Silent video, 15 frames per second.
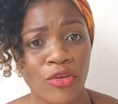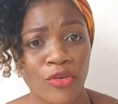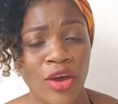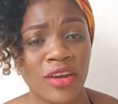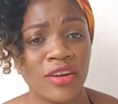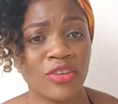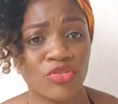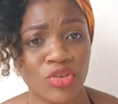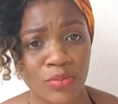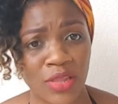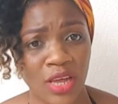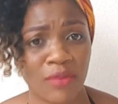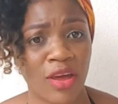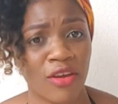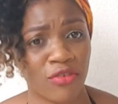you're in a
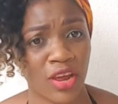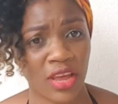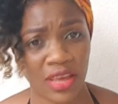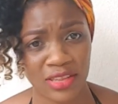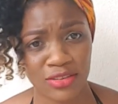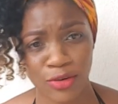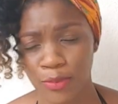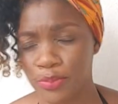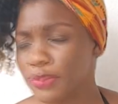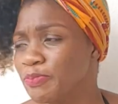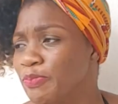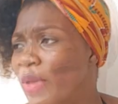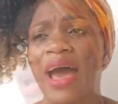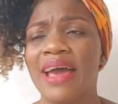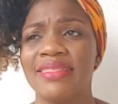dreamland, my friend, get up.
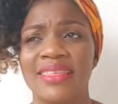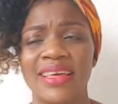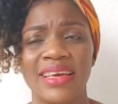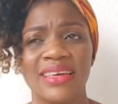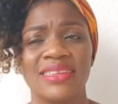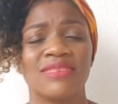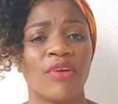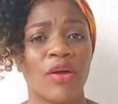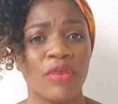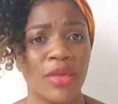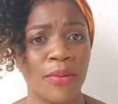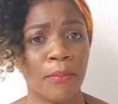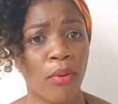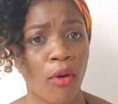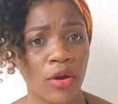I think it's very
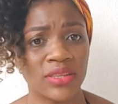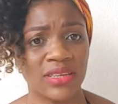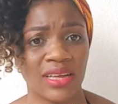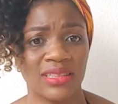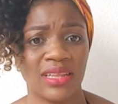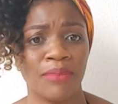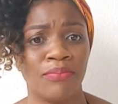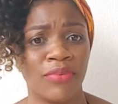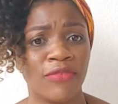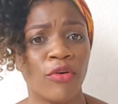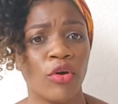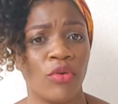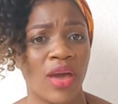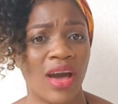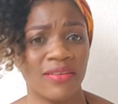important that
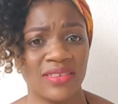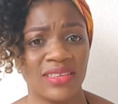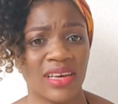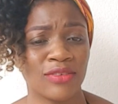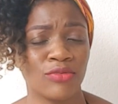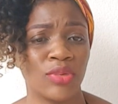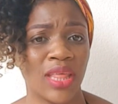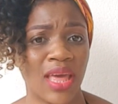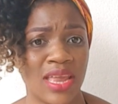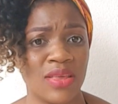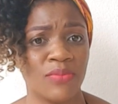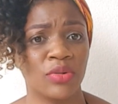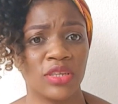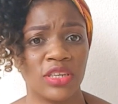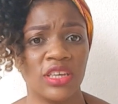before you have sex with
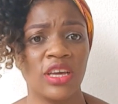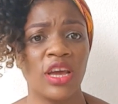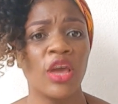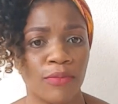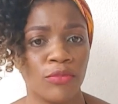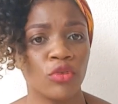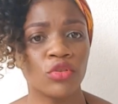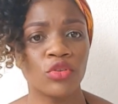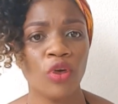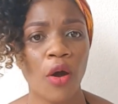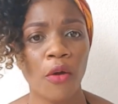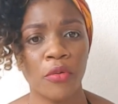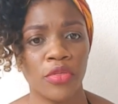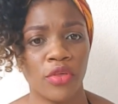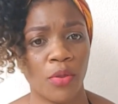anybody, you
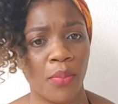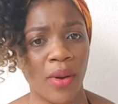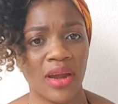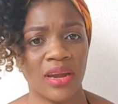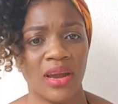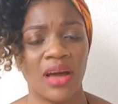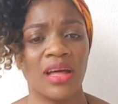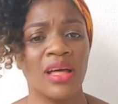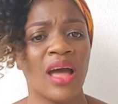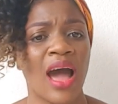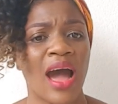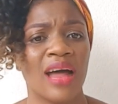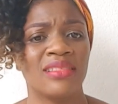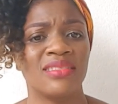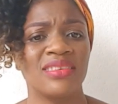talk with your partner.
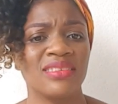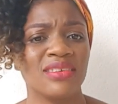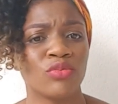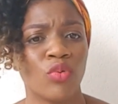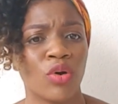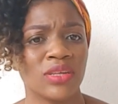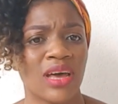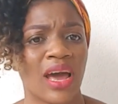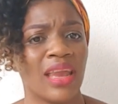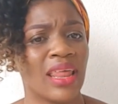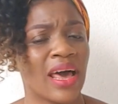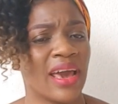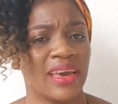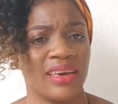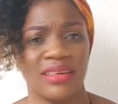This is what I
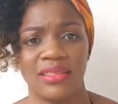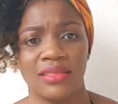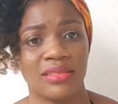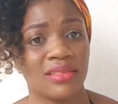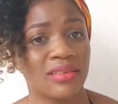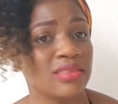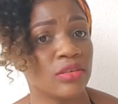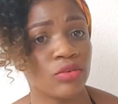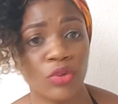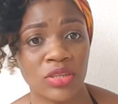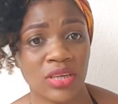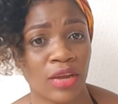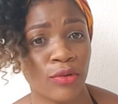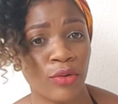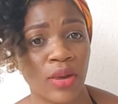like, this is
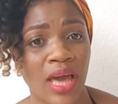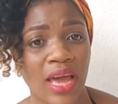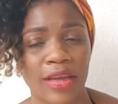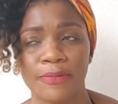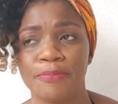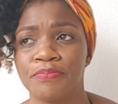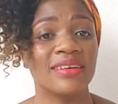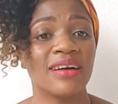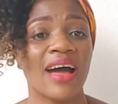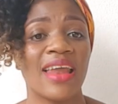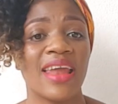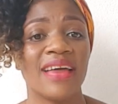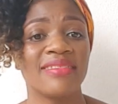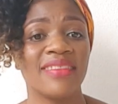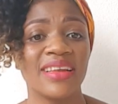what I don't like.
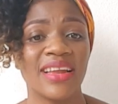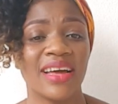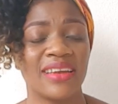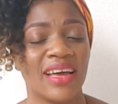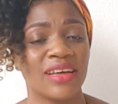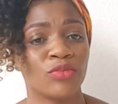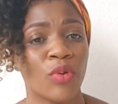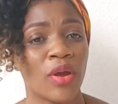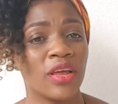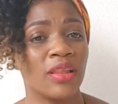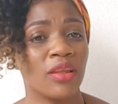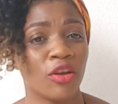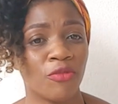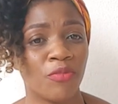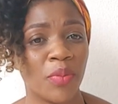And I think that that's where a
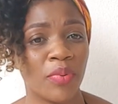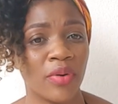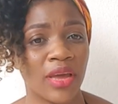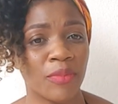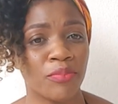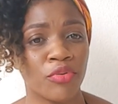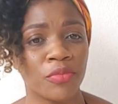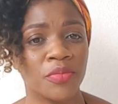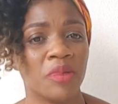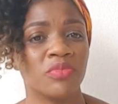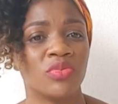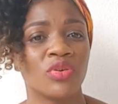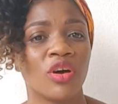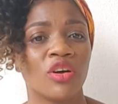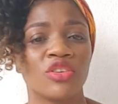lot of people get
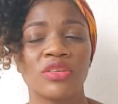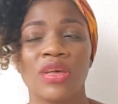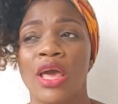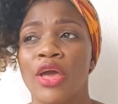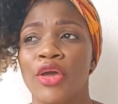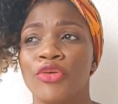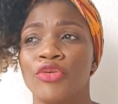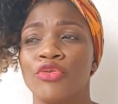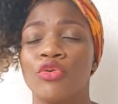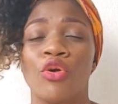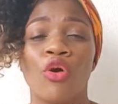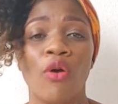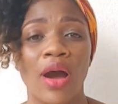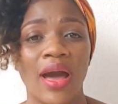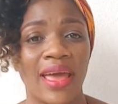problems, because you
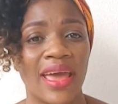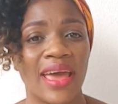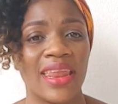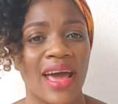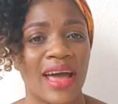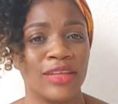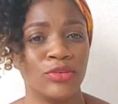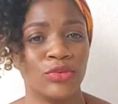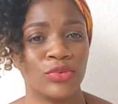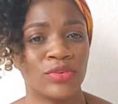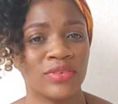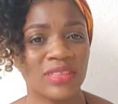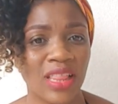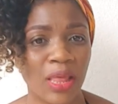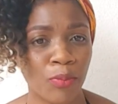go ahead and you
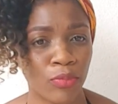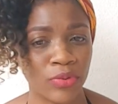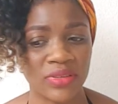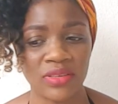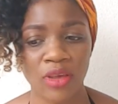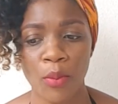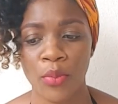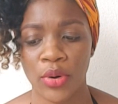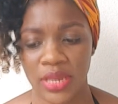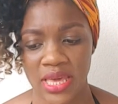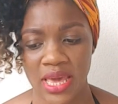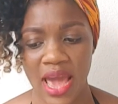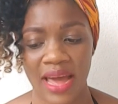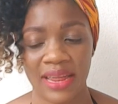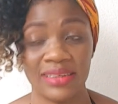sleep with
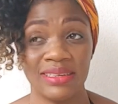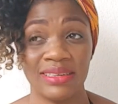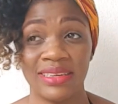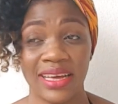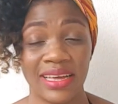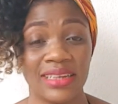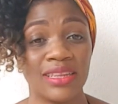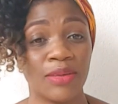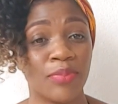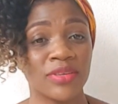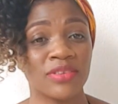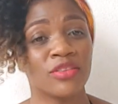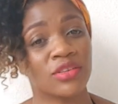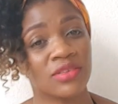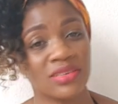somebody and then the
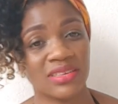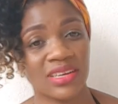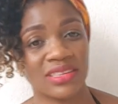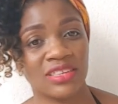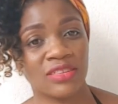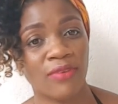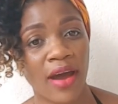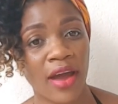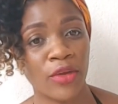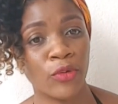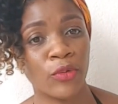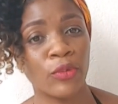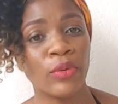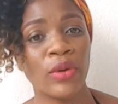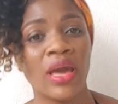person doesn't satisfy
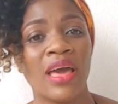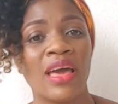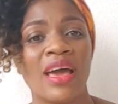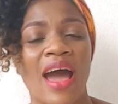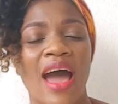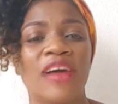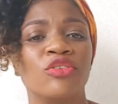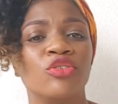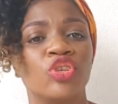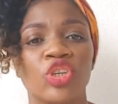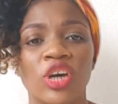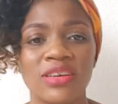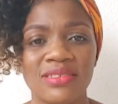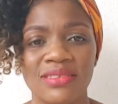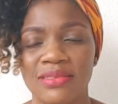you, and
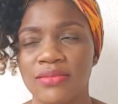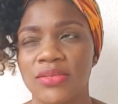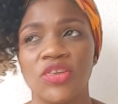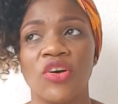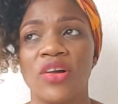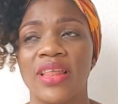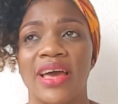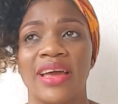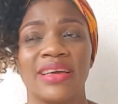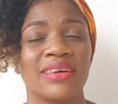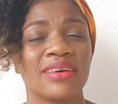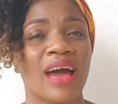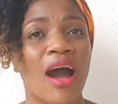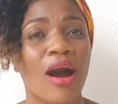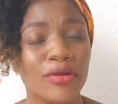you're like,
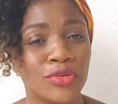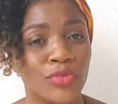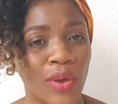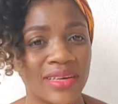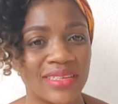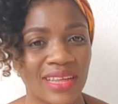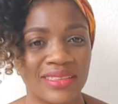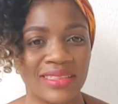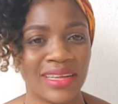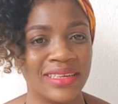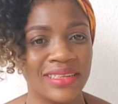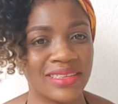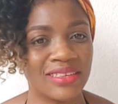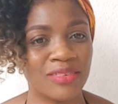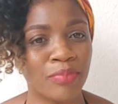how do I start
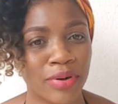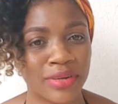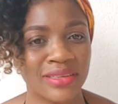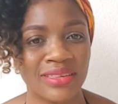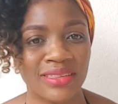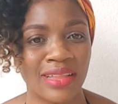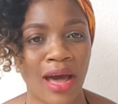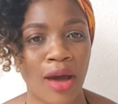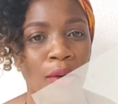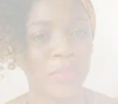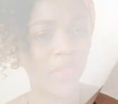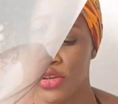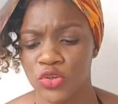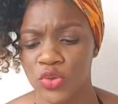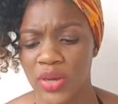telling this person
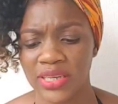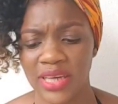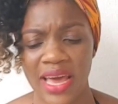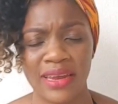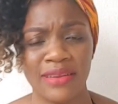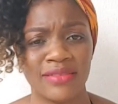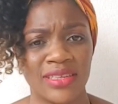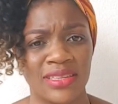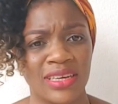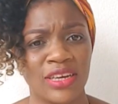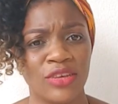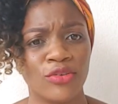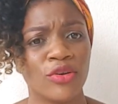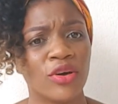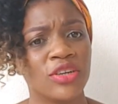now? So at the end of the
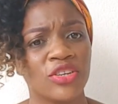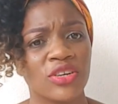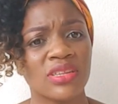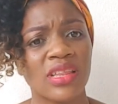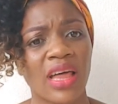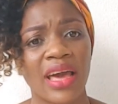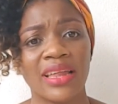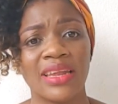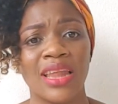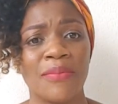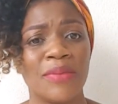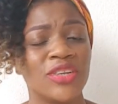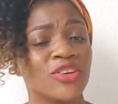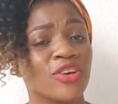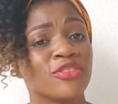day, you're just like,
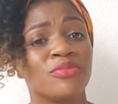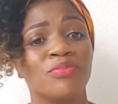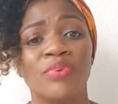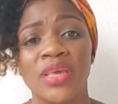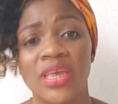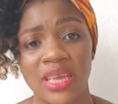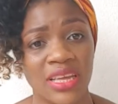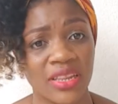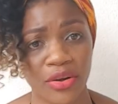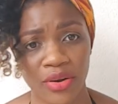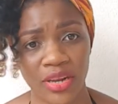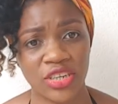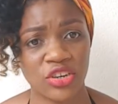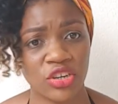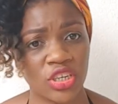let me just be in a
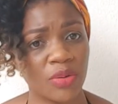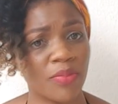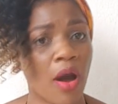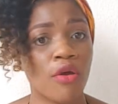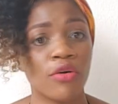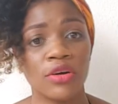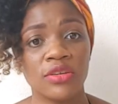relationship, I'll